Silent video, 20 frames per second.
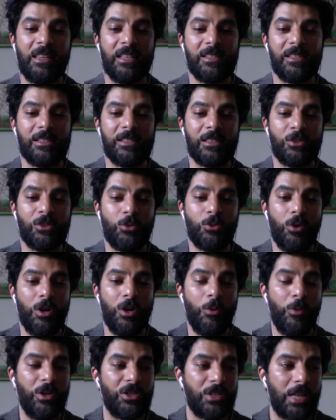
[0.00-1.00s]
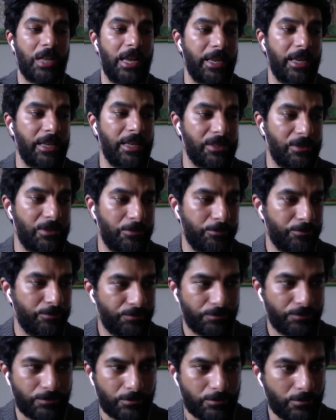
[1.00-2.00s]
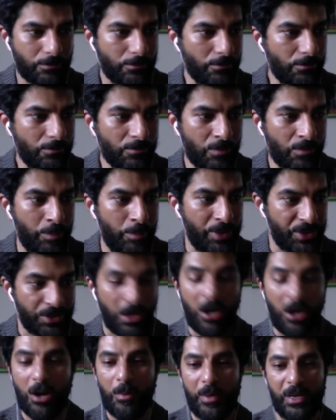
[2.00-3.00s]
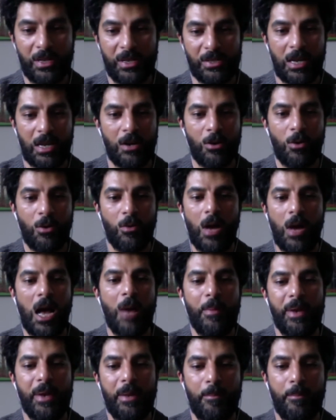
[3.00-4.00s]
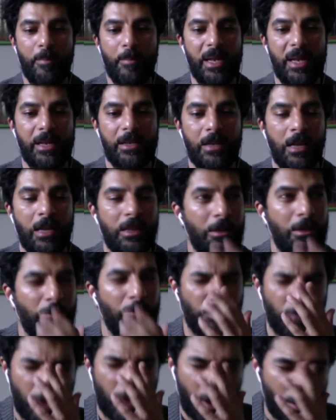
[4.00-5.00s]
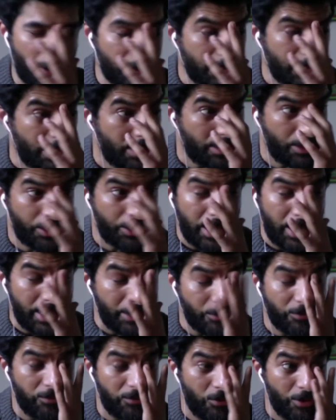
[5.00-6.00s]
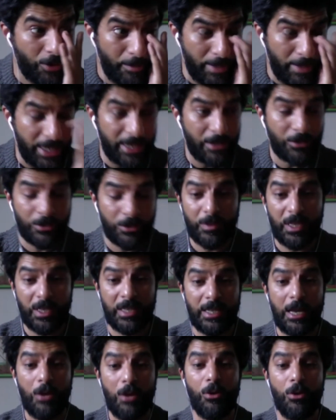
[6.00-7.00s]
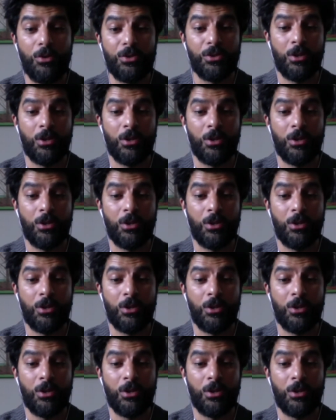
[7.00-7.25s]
is a story which is bizarre, because I don't know how many million. I think we crossed 30 or 40 million or something downloads.